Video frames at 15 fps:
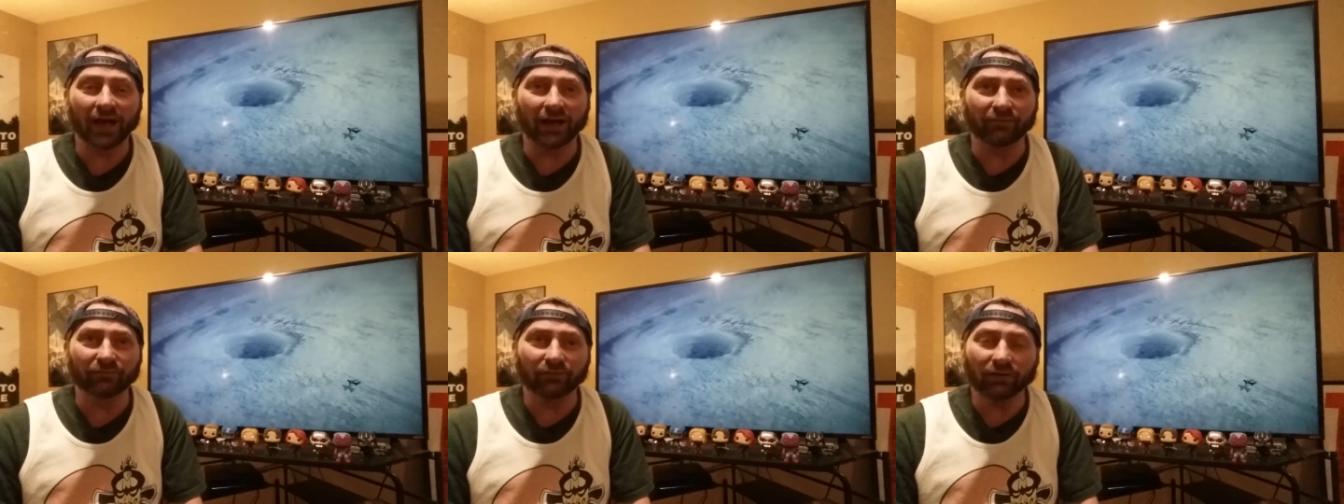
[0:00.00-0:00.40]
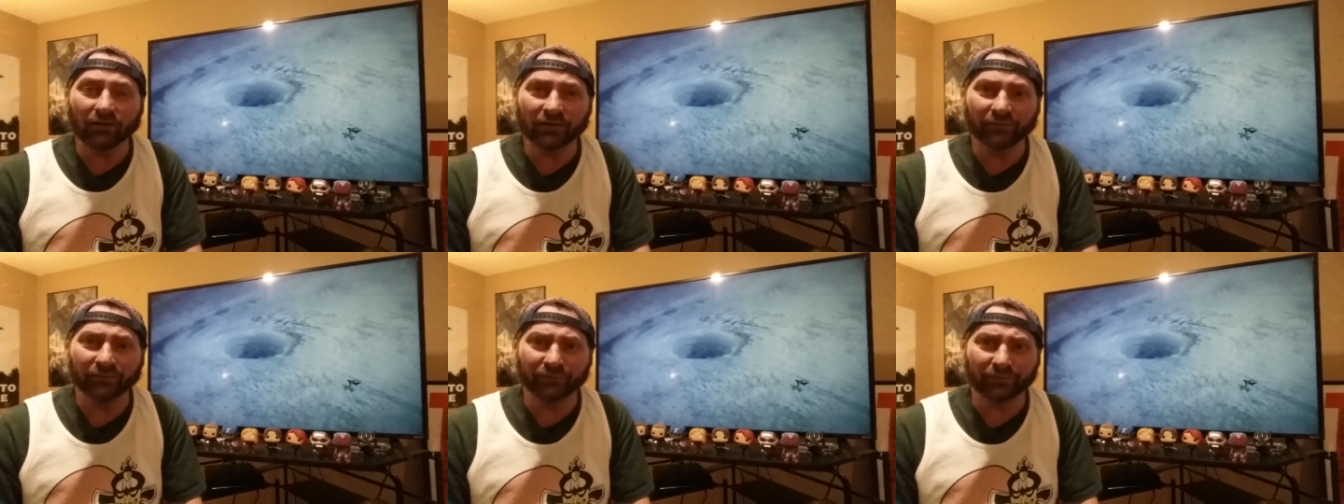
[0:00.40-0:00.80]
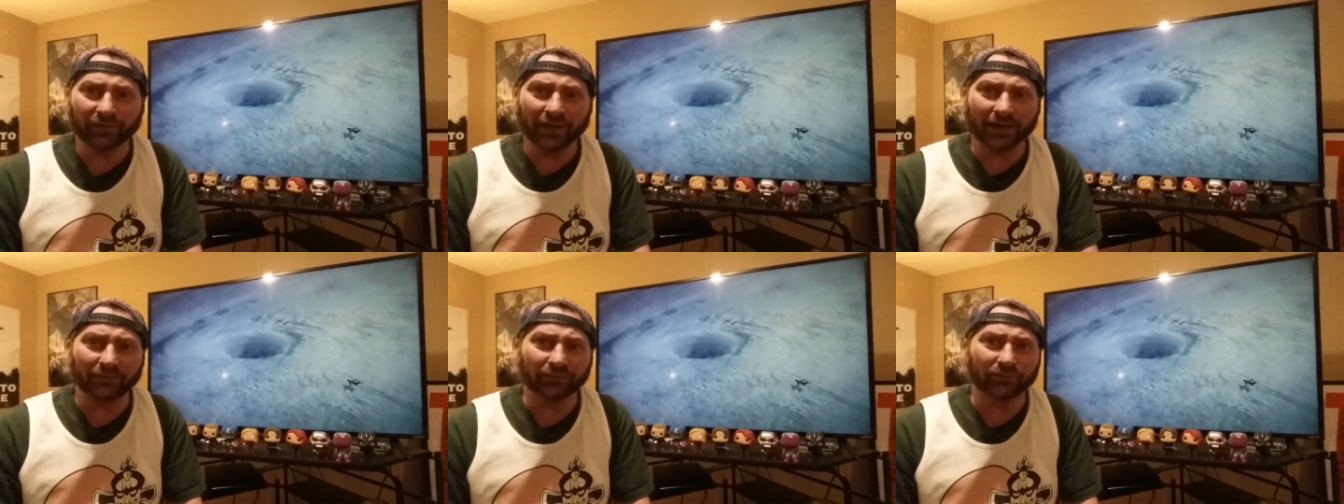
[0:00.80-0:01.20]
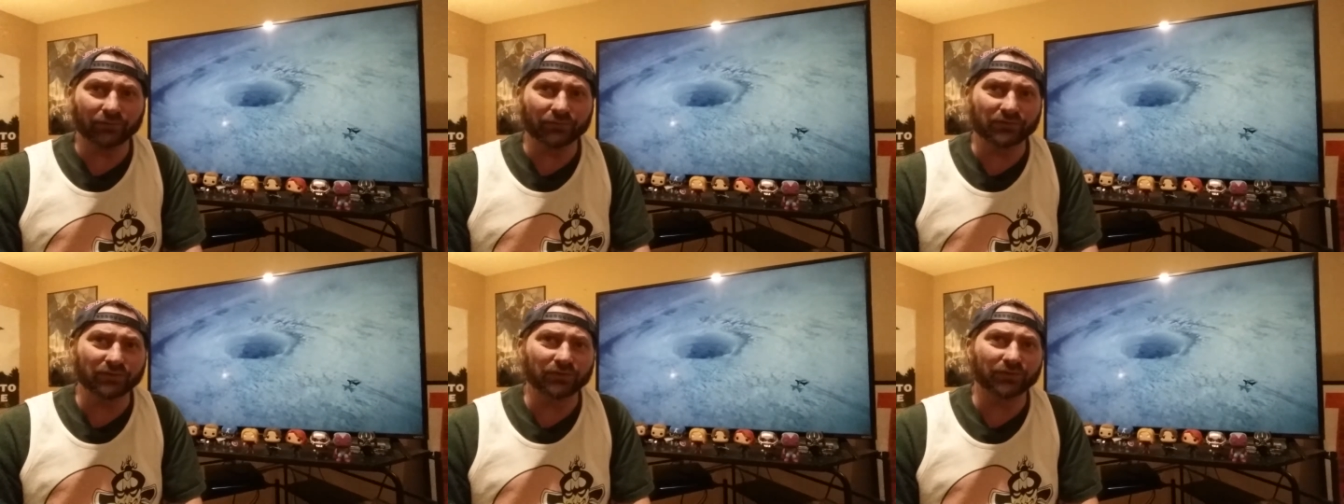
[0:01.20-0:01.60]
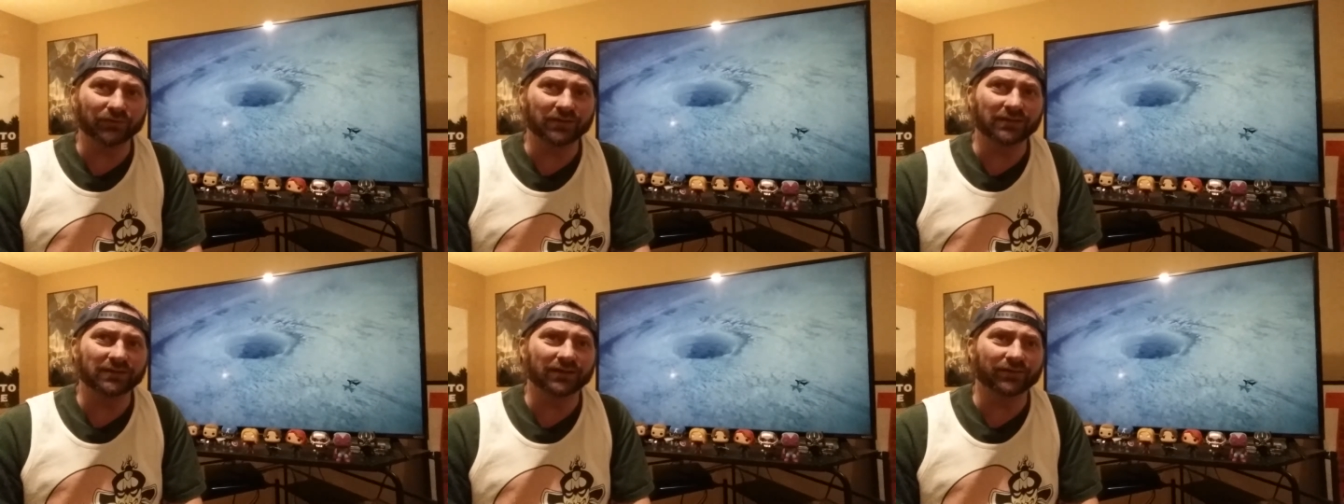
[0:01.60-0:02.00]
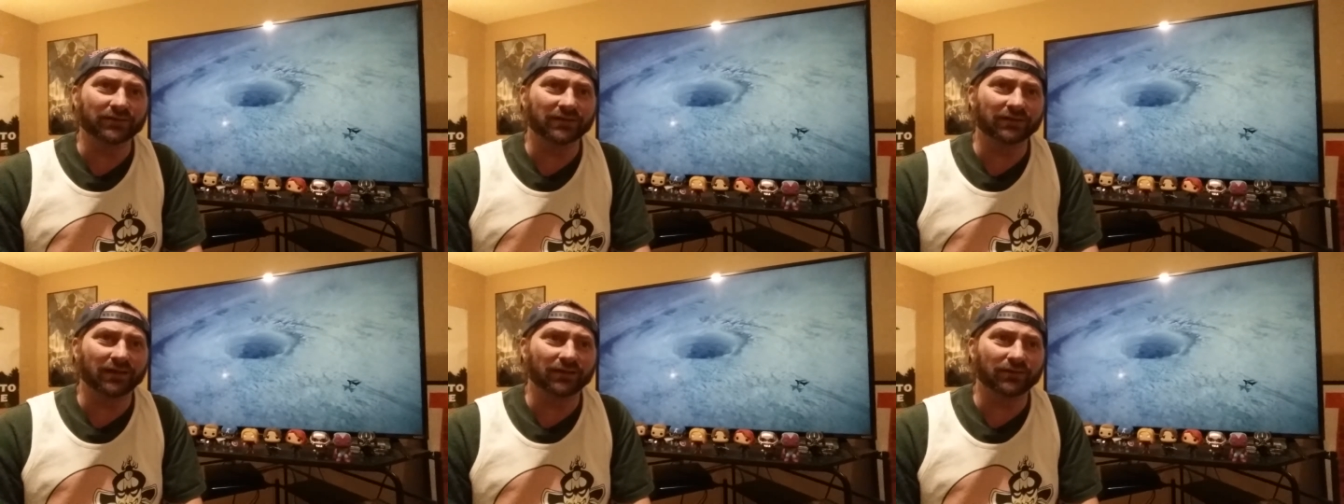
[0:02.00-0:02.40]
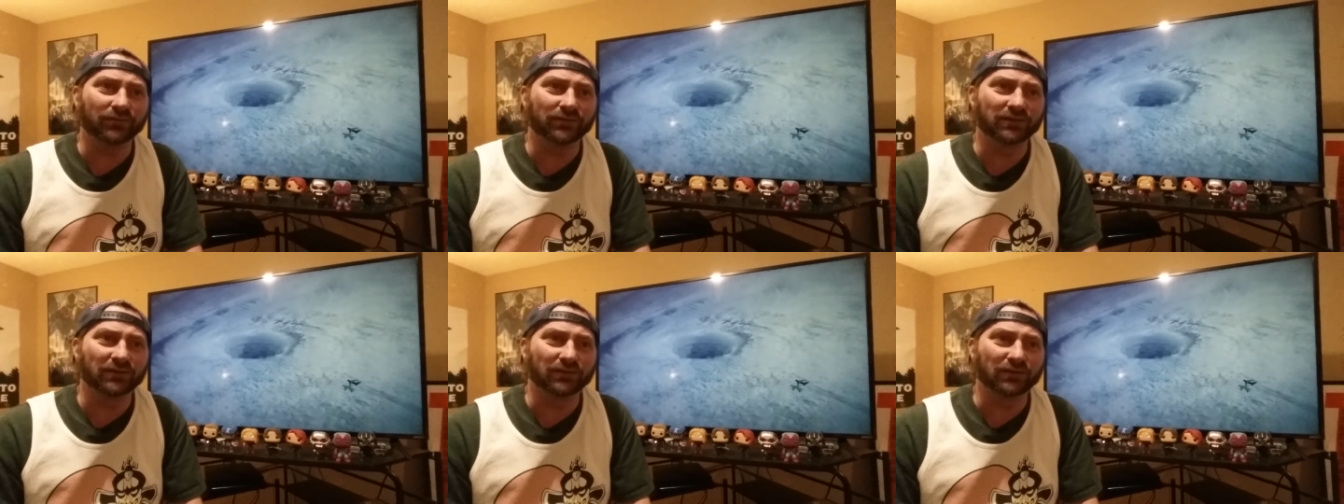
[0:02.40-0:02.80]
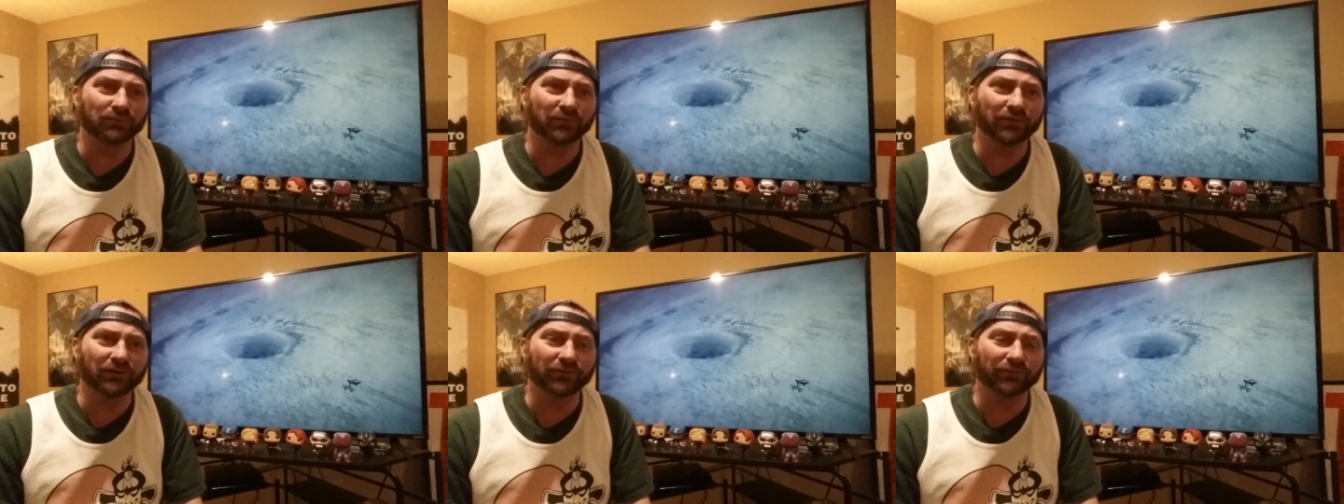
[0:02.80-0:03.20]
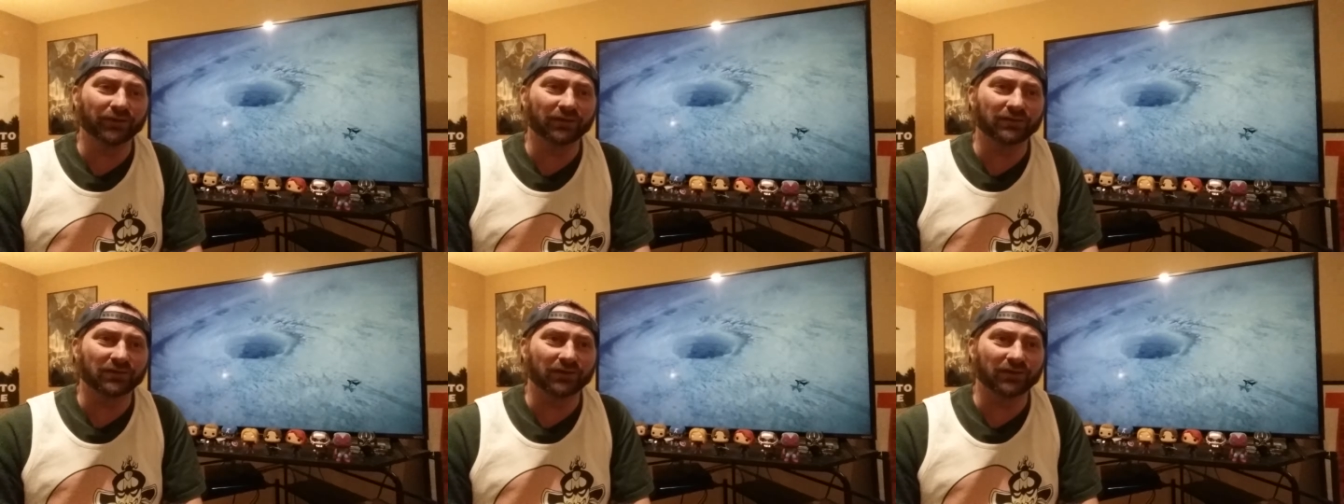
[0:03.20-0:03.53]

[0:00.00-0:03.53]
I love that those little details that they use to sprinkle in,